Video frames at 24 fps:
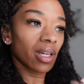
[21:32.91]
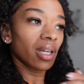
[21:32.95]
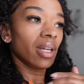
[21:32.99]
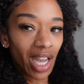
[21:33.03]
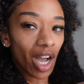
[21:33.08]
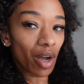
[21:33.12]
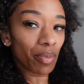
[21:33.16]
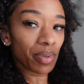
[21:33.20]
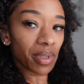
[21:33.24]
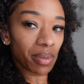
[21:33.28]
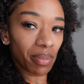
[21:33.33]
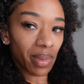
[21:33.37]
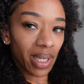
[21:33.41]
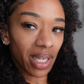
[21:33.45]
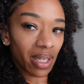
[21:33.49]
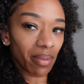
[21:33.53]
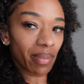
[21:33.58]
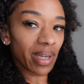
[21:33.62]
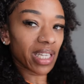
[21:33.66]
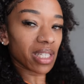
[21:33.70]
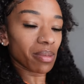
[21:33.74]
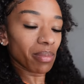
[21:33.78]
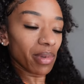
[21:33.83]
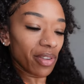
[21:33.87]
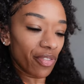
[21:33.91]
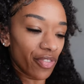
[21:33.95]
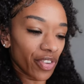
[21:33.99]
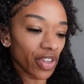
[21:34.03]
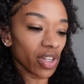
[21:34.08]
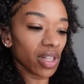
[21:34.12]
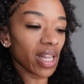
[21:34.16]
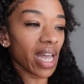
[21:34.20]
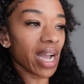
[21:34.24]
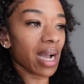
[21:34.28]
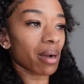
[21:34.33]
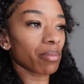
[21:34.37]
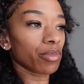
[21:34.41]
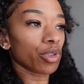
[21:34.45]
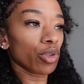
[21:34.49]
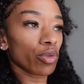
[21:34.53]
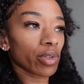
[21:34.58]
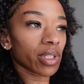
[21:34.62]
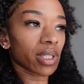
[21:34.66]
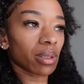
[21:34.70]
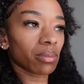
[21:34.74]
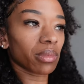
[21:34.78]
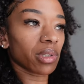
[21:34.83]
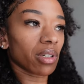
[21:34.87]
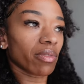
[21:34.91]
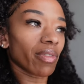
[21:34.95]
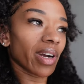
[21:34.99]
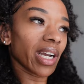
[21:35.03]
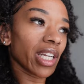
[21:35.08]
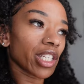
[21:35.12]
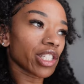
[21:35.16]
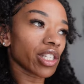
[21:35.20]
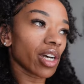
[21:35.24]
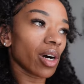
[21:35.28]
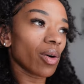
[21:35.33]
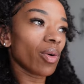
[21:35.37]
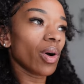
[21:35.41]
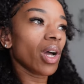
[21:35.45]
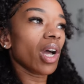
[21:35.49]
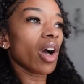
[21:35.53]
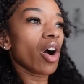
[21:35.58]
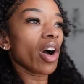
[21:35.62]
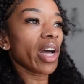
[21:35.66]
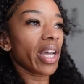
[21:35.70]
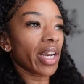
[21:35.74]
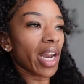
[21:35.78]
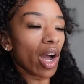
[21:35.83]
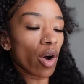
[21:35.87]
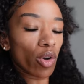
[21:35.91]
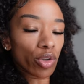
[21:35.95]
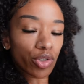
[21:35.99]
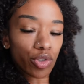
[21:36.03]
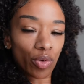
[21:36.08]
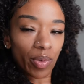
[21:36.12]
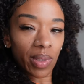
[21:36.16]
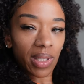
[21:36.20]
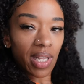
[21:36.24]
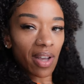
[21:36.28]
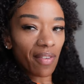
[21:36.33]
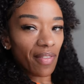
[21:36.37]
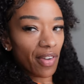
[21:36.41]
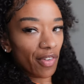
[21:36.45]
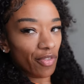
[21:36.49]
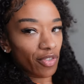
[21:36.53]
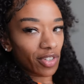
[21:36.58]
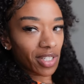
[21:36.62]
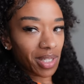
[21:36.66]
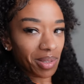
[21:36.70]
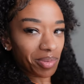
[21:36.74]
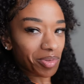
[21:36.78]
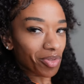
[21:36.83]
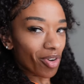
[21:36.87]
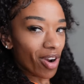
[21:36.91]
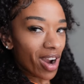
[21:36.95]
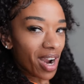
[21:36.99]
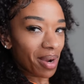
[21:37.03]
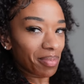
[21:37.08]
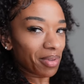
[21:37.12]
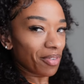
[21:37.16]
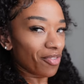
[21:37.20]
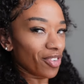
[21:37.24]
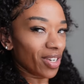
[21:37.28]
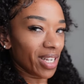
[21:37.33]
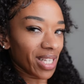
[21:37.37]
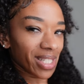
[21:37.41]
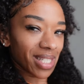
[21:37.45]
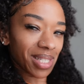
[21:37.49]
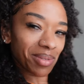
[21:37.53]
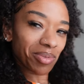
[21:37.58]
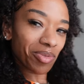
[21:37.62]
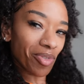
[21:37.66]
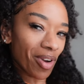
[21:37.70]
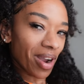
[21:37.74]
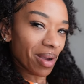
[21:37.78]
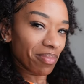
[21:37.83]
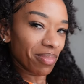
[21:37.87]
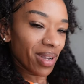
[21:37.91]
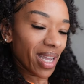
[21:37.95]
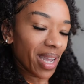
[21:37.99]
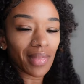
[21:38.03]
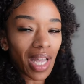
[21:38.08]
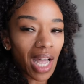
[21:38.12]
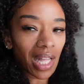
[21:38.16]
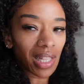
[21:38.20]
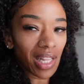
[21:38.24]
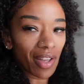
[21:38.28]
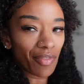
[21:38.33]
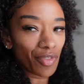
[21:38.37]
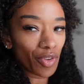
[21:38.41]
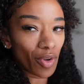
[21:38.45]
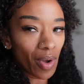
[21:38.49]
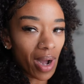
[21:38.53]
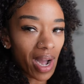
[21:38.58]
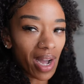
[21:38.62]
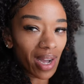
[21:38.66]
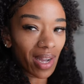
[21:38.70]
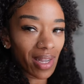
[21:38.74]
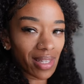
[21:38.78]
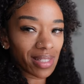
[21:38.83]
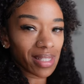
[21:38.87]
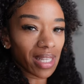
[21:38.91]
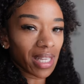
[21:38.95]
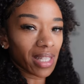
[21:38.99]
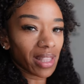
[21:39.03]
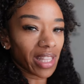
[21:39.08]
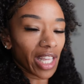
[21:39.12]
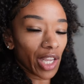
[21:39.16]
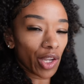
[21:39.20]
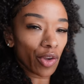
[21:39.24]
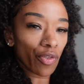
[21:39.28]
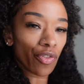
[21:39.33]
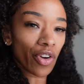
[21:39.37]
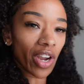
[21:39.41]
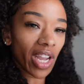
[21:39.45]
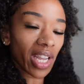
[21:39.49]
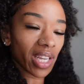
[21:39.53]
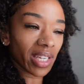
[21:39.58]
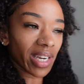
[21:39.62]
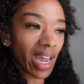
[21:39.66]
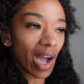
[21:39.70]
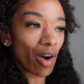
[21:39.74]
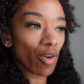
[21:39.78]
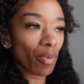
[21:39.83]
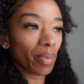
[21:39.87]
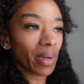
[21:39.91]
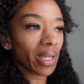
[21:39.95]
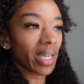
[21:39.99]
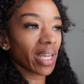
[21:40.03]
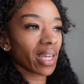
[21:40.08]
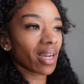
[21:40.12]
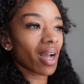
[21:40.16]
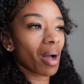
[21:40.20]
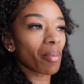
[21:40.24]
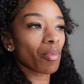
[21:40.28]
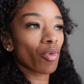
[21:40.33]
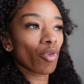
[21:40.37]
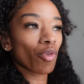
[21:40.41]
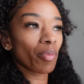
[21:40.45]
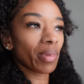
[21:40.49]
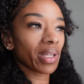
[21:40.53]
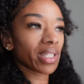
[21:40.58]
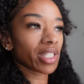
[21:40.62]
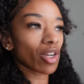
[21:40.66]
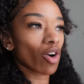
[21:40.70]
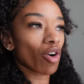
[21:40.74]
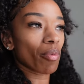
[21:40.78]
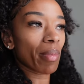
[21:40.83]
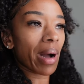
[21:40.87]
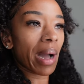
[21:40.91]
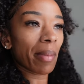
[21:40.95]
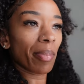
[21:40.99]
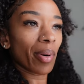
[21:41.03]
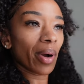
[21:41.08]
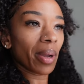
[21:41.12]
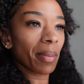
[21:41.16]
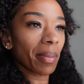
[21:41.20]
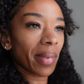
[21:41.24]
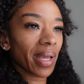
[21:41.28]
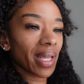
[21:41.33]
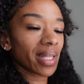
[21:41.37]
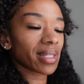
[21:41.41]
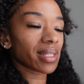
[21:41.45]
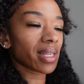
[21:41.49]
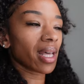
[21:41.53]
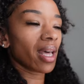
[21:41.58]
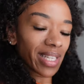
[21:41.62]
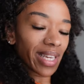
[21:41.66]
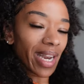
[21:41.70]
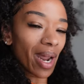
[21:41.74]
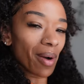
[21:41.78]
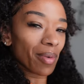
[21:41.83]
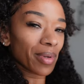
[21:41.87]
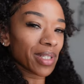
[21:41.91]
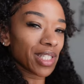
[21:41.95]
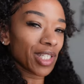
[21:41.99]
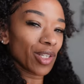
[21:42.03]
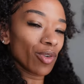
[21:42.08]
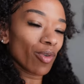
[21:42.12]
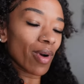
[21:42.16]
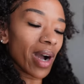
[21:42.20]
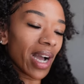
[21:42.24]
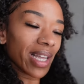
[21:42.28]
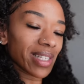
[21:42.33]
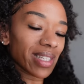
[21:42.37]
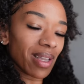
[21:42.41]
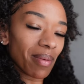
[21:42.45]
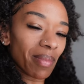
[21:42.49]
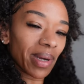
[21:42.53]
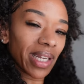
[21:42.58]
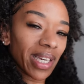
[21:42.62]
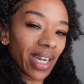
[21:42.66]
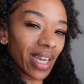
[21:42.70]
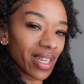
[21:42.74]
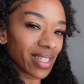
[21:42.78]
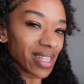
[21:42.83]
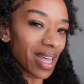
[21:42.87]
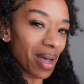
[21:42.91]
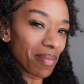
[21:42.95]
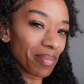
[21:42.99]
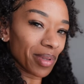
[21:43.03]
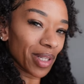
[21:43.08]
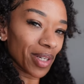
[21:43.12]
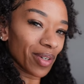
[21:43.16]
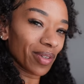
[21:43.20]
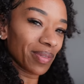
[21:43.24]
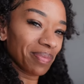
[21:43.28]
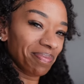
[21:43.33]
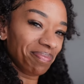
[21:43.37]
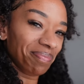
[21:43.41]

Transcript: It helps me and makes me feel like I'm doing something right. So, and I also would love it if you subscribed, if you didn't subscribe yet. I love you guys and thank you for hanging out with me and coming with me to all my appointments. Said I will see you guys in my next upload.